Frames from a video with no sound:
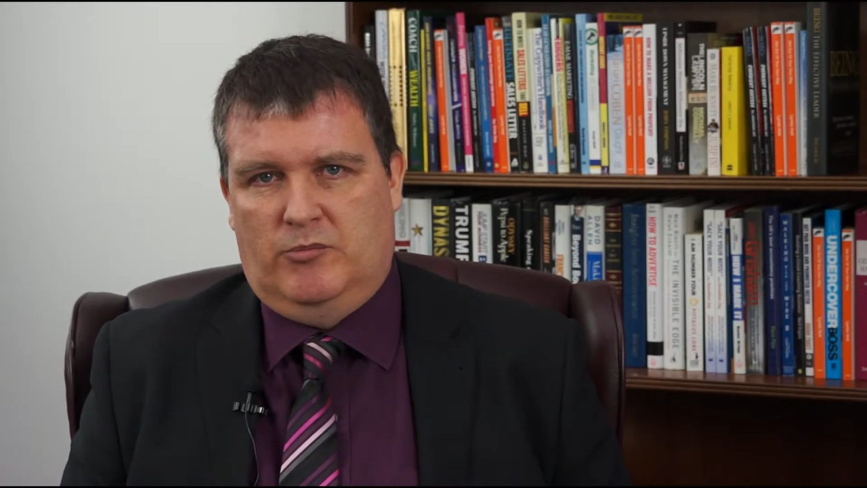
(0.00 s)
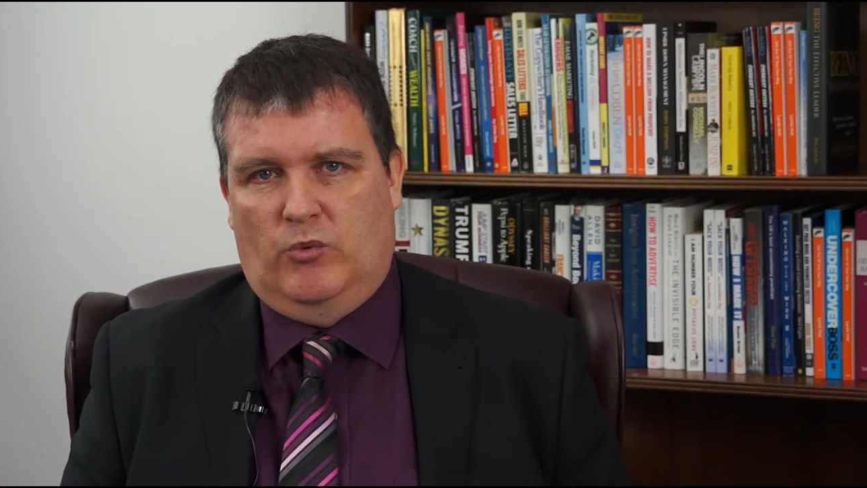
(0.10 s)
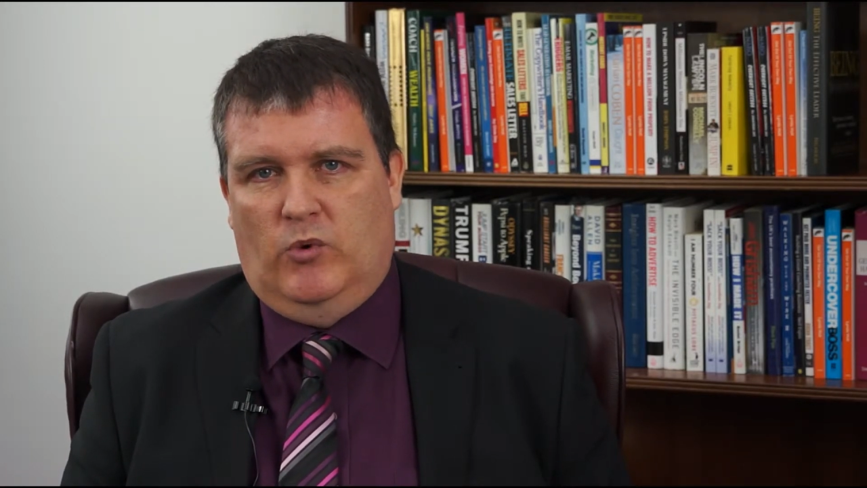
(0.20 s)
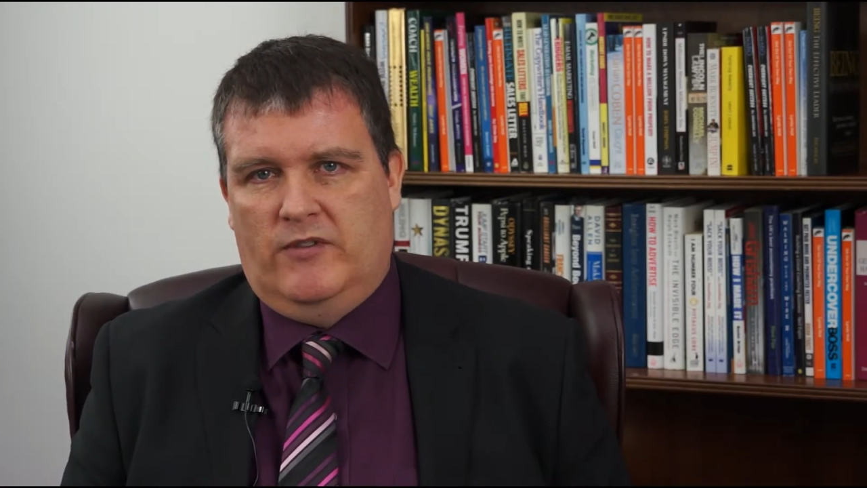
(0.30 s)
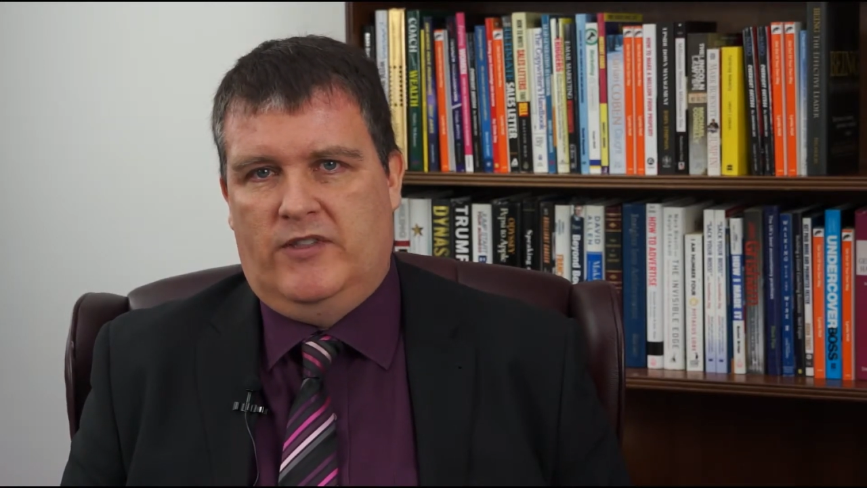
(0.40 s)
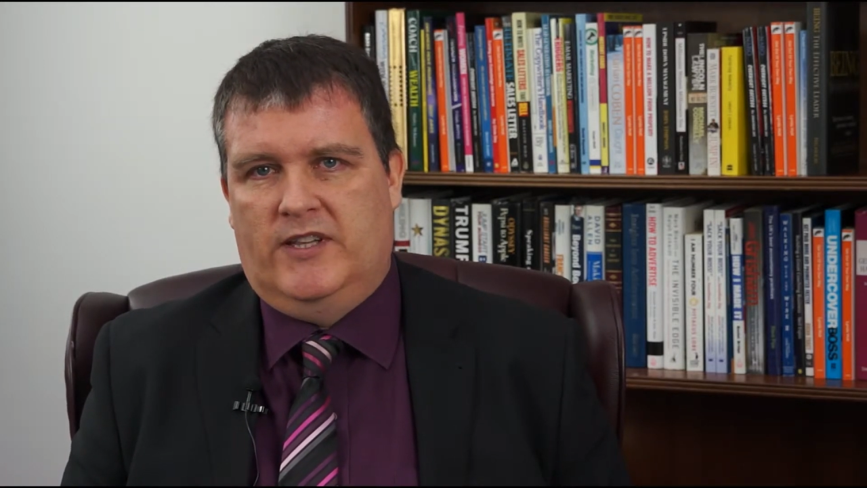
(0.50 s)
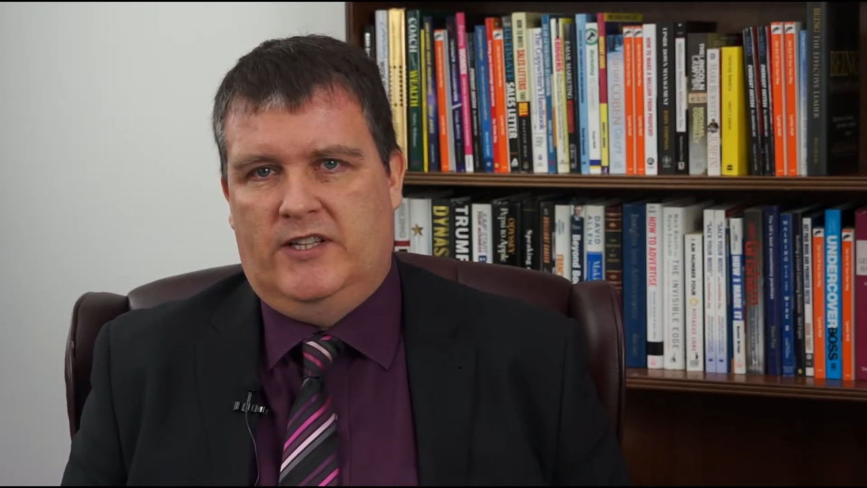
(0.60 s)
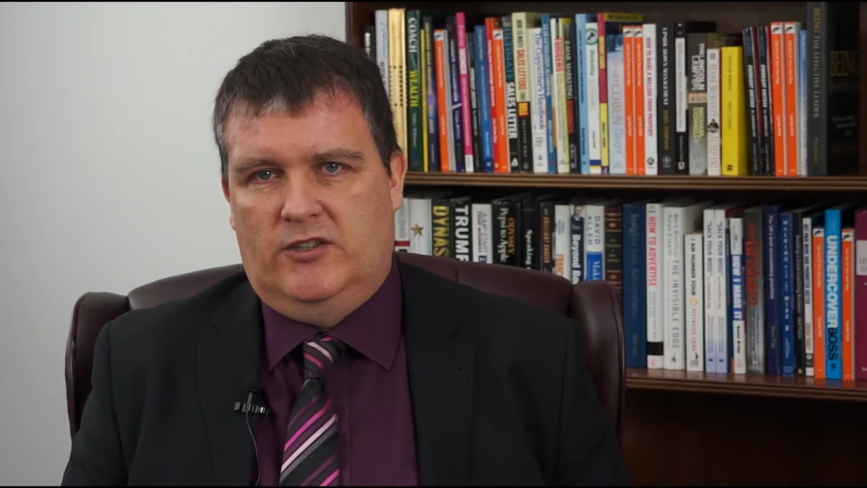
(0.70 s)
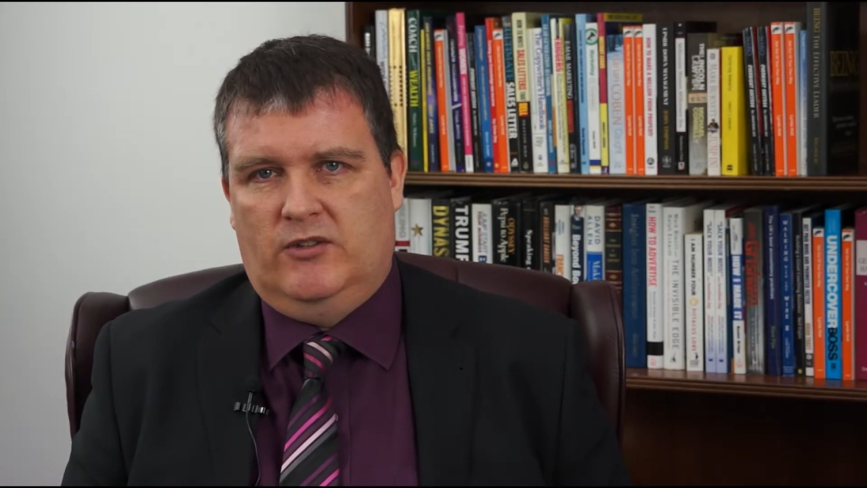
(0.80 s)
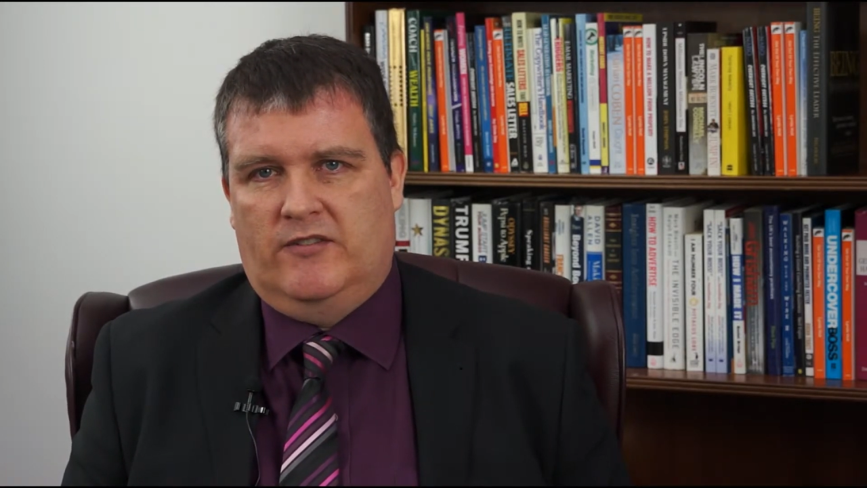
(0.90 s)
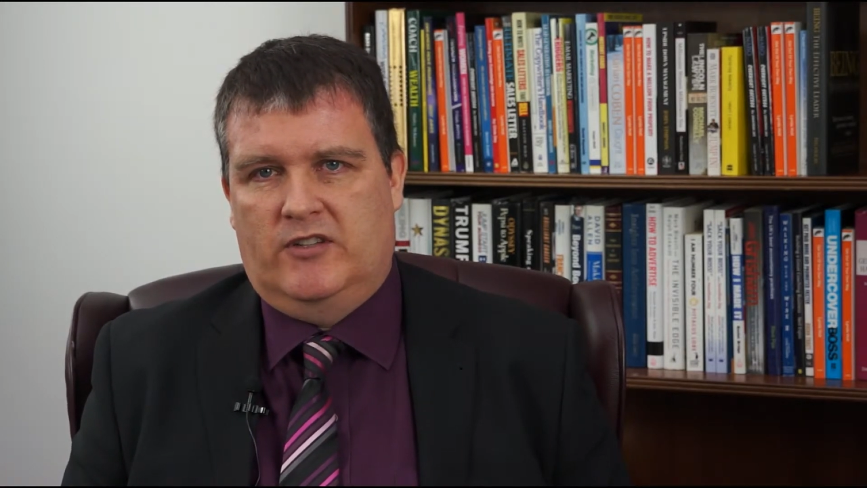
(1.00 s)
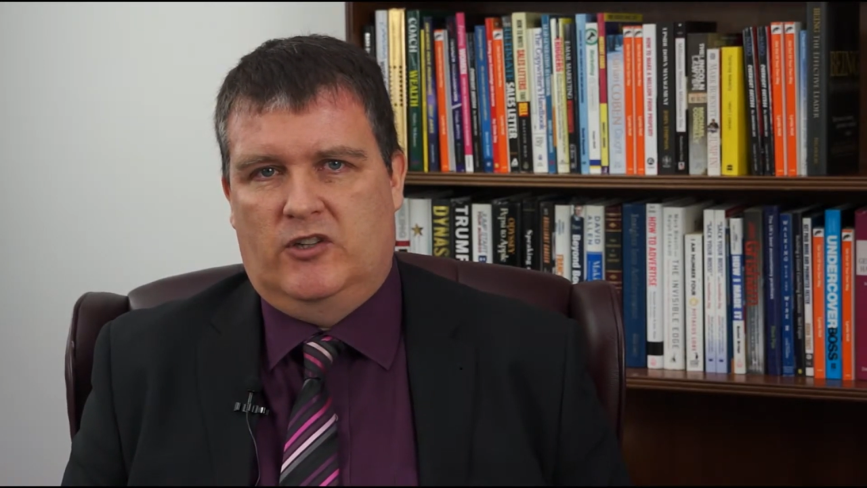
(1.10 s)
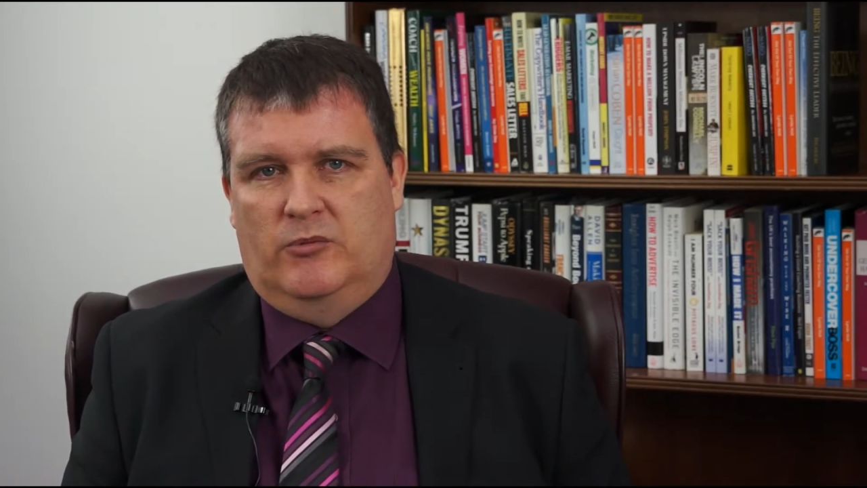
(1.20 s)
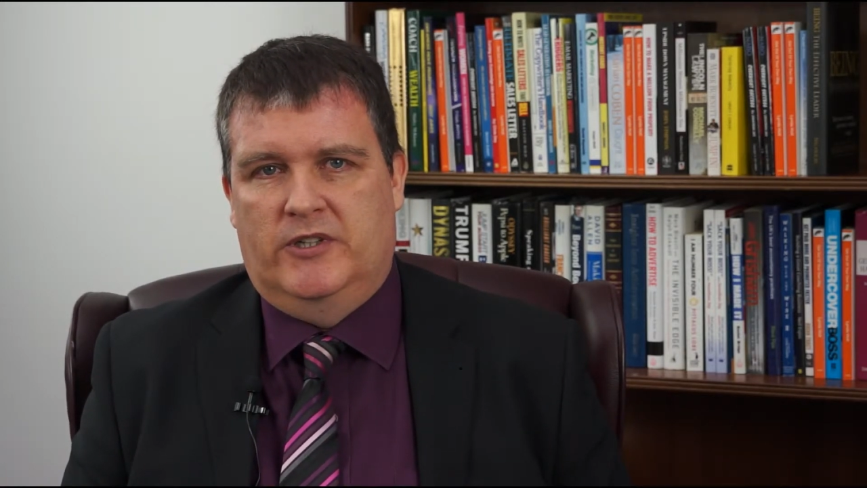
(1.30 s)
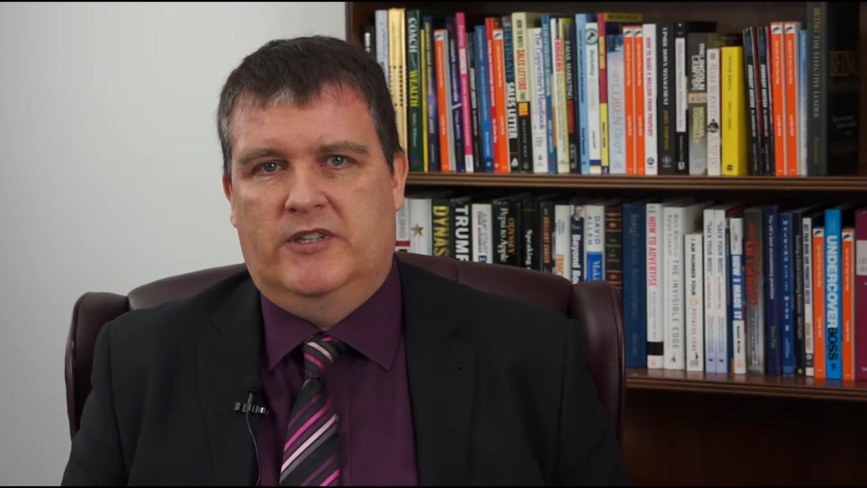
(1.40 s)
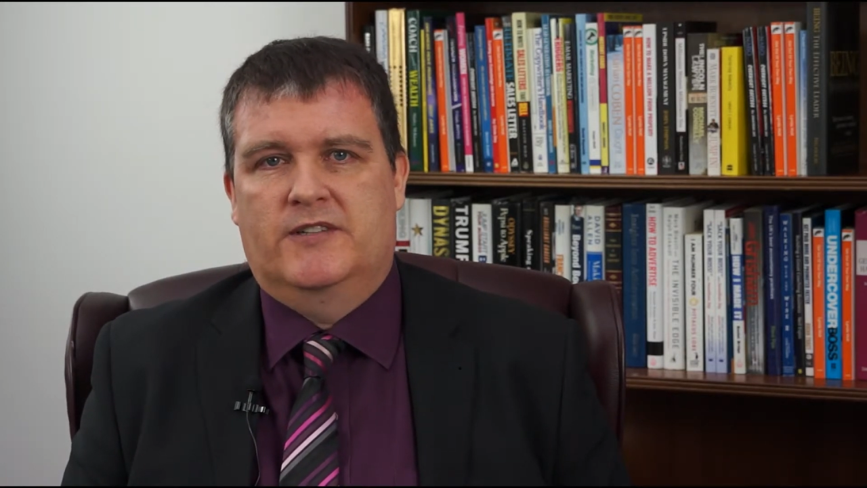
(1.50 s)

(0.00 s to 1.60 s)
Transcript: But one thing they do have in common